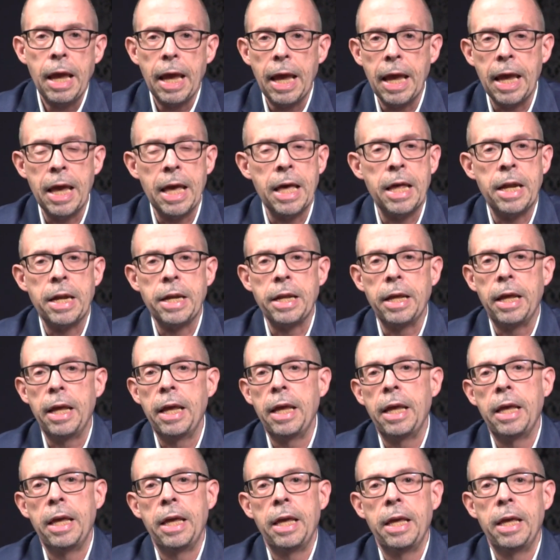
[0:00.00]
And
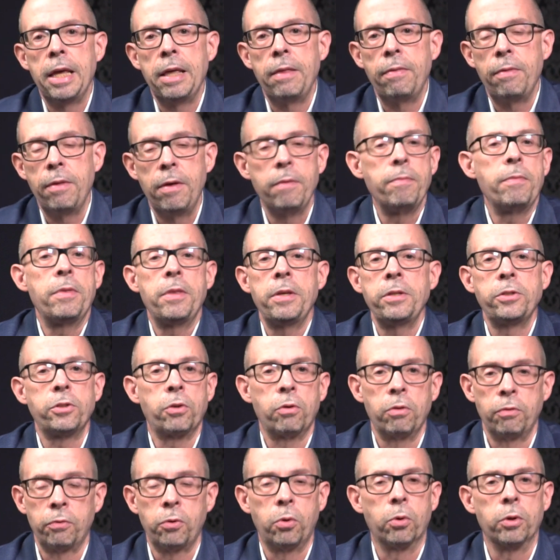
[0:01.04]
these
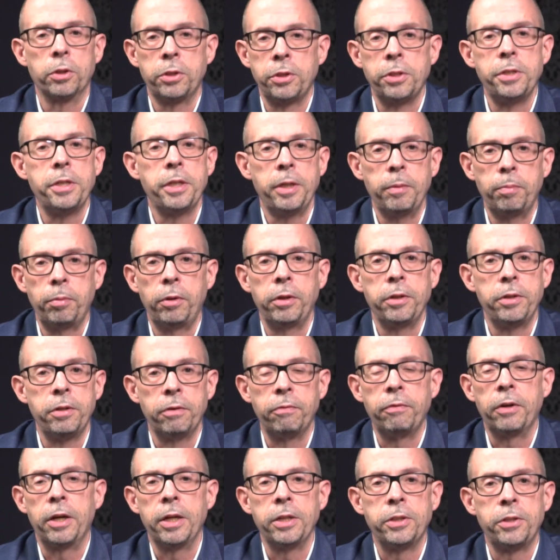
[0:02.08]
are, of course, deeply
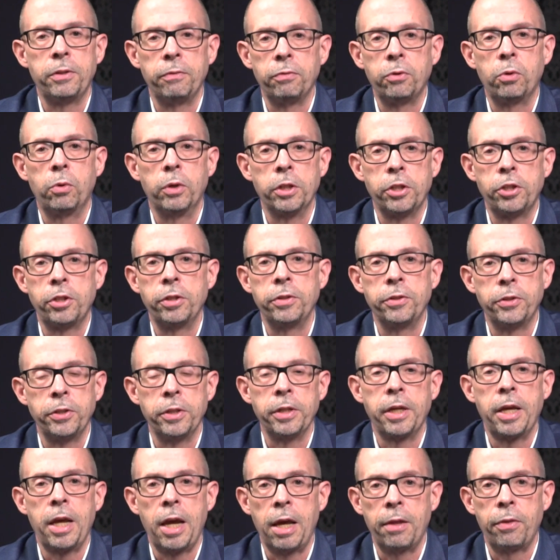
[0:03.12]
divisive questions
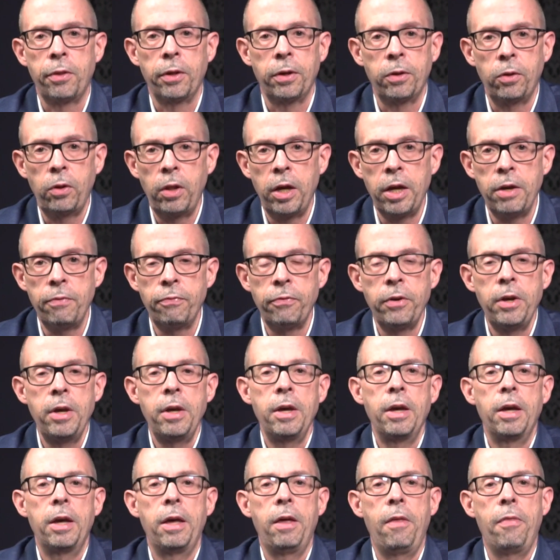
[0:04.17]
in Catholic life.
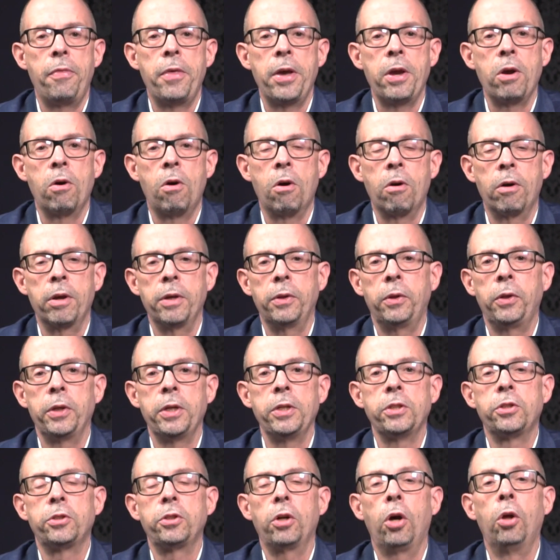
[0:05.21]
They are at
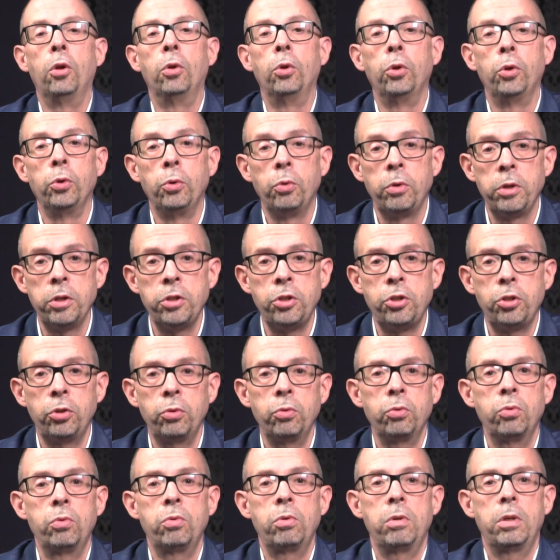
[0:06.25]
least alluded
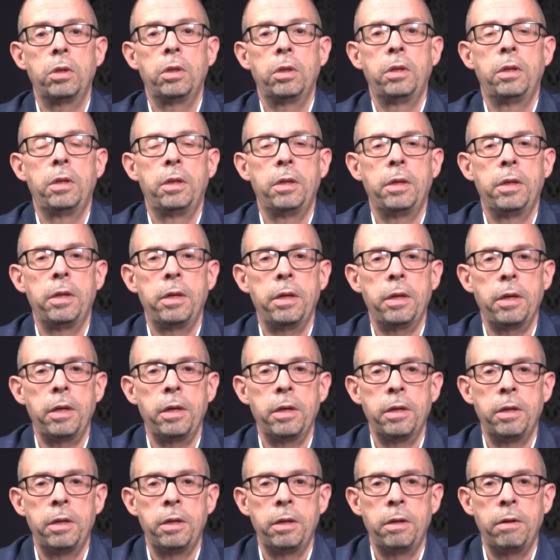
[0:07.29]
to
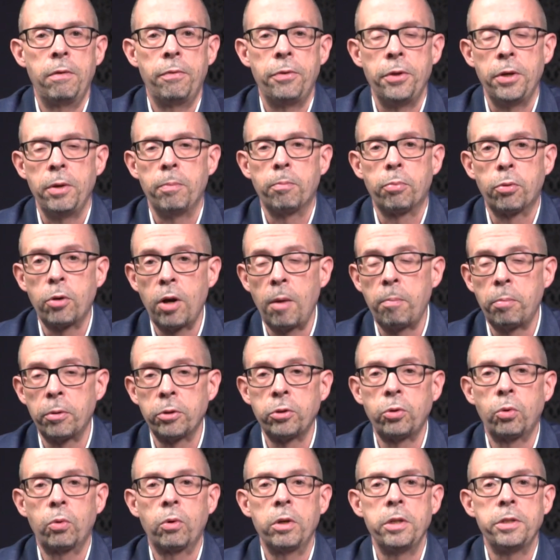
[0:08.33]
in the
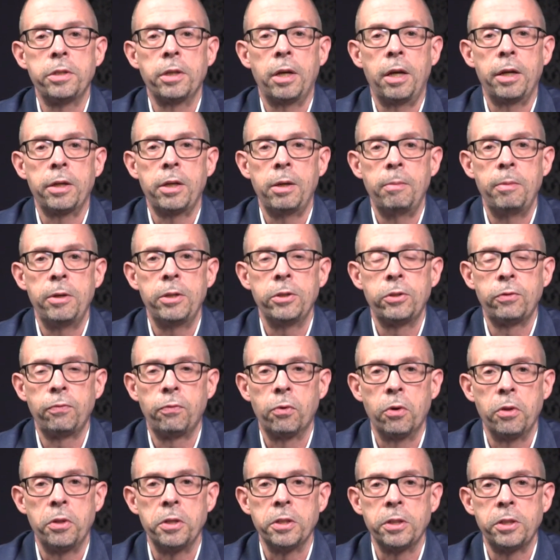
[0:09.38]
preparatory documents
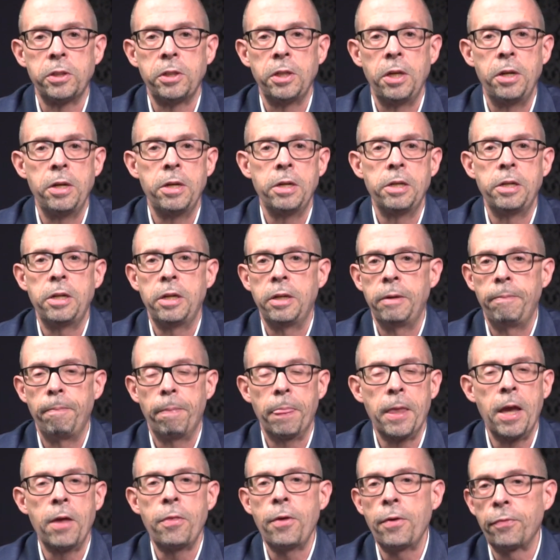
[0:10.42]
for this synod, and
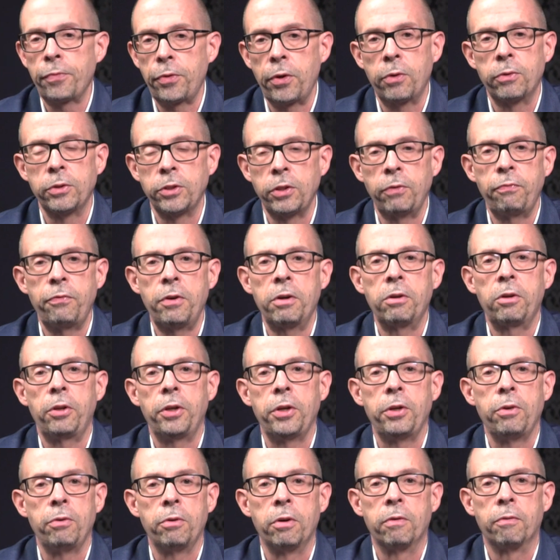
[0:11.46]
I think there is a fairly
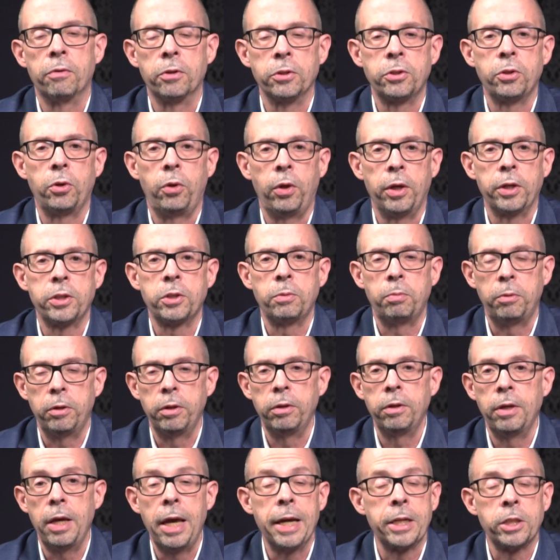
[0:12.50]
universal
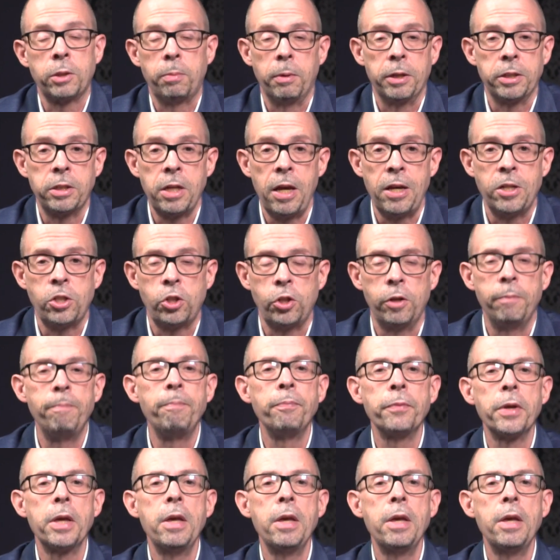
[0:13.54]
expectation